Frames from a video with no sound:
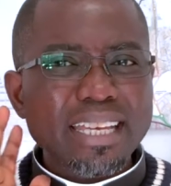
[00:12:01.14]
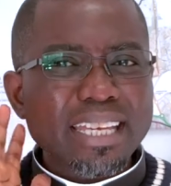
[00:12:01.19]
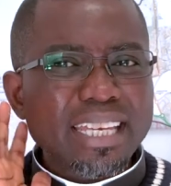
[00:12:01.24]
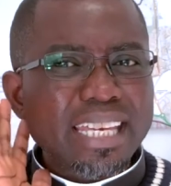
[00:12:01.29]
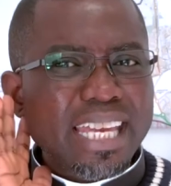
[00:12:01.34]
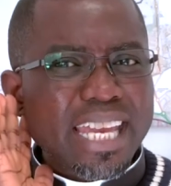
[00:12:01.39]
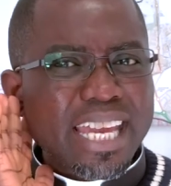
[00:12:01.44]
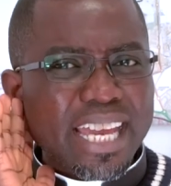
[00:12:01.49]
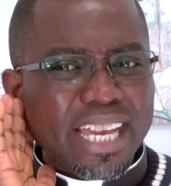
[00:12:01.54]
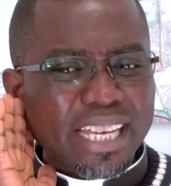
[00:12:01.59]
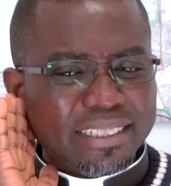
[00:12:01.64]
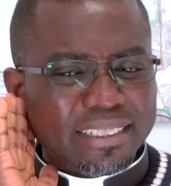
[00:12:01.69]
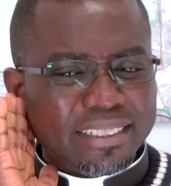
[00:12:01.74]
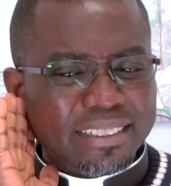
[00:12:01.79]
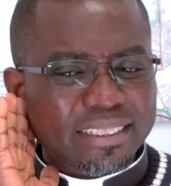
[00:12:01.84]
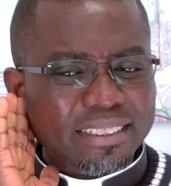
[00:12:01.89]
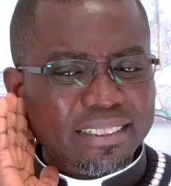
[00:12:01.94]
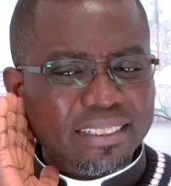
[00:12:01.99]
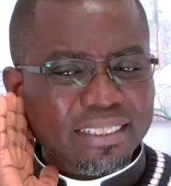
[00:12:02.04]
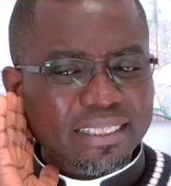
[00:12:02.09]

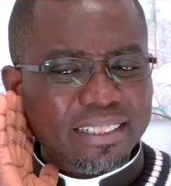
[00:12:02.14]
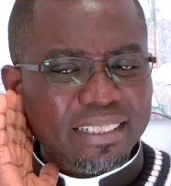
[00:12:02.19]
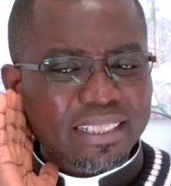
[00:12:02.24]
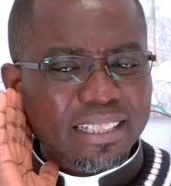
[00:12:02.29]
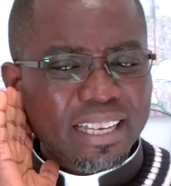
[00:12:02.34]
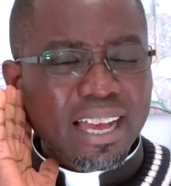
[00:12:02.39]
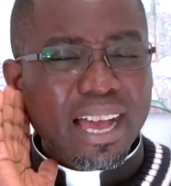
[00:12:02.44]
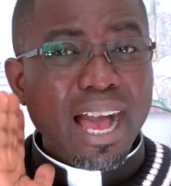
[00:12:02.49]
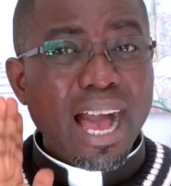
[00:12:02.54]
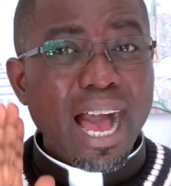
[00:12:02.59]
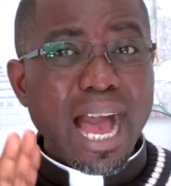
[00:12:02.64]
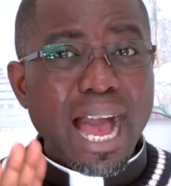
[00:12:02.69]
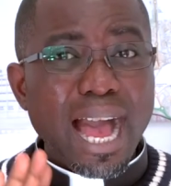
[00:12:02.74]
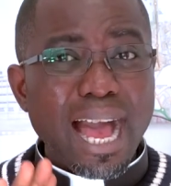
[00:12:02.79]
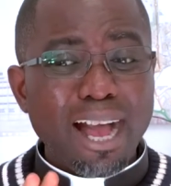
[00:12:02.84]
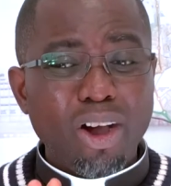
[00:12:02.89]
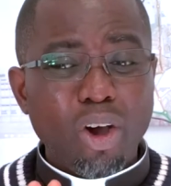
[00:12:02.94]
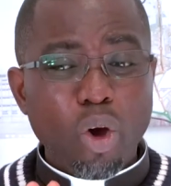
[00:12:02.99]
ears are